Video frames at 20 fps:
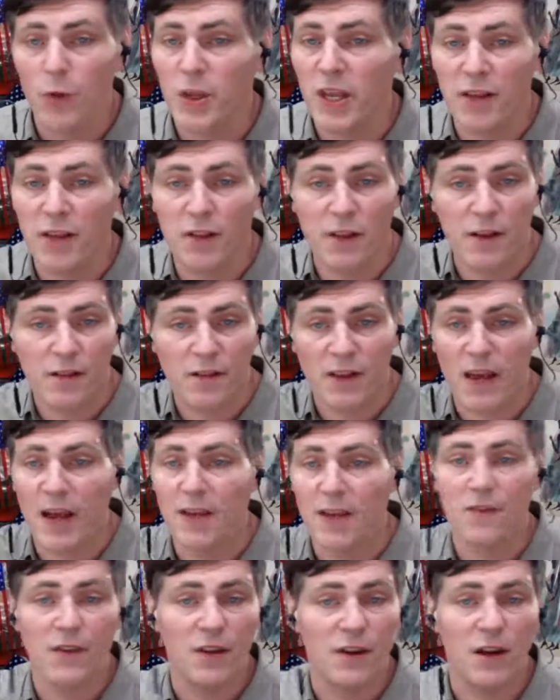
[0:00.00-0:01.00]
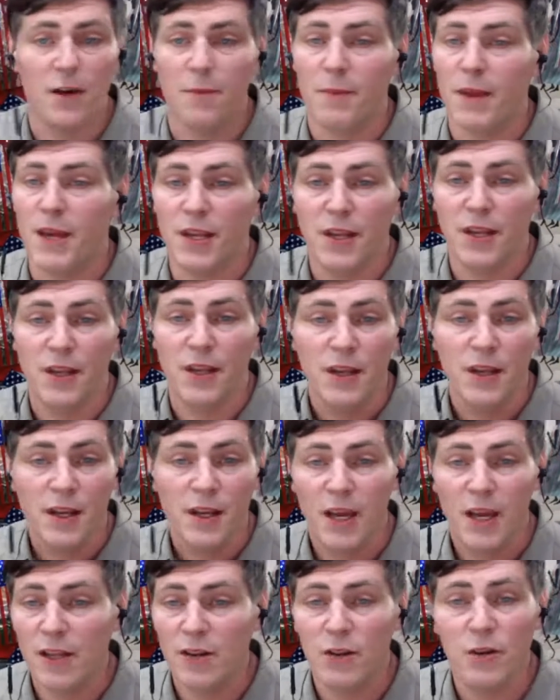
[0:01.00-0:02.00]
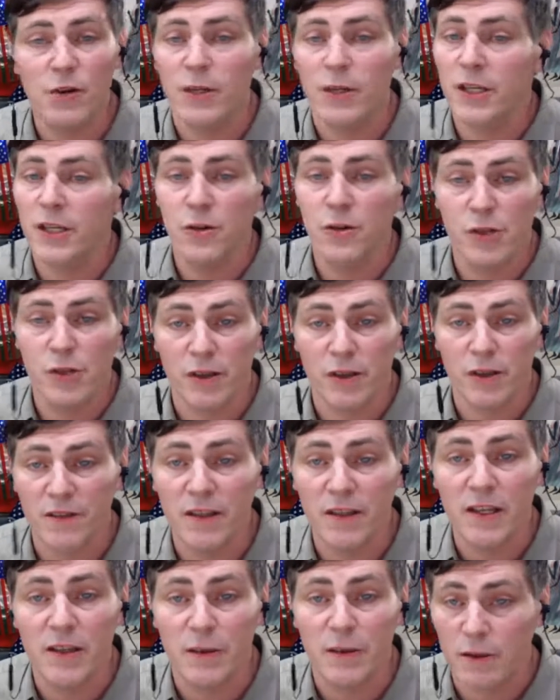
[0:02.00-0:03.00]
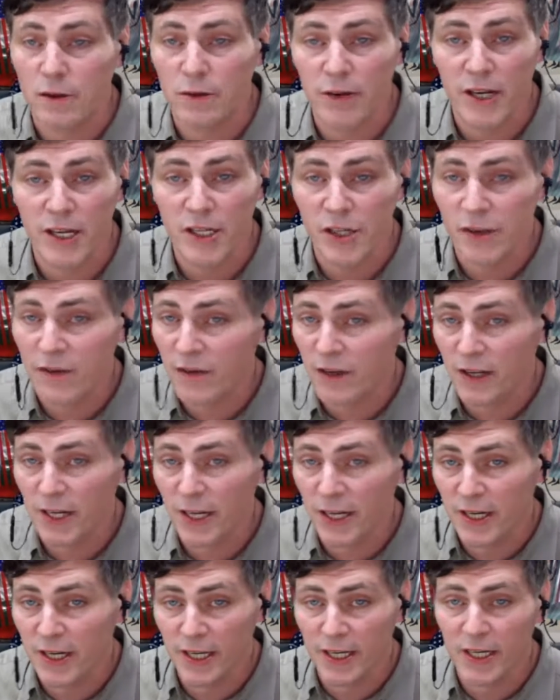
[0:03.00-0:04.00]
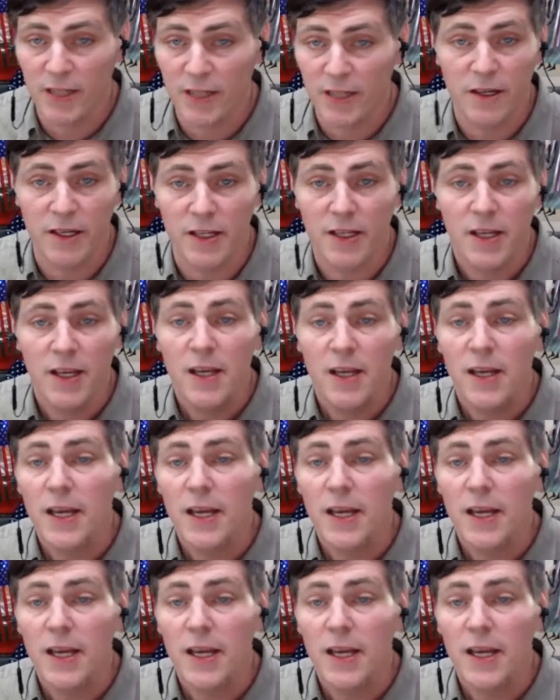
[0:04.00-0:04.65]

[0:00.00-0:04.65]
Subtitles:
need these guys to come in and do it. You just need the directions on how to get it done.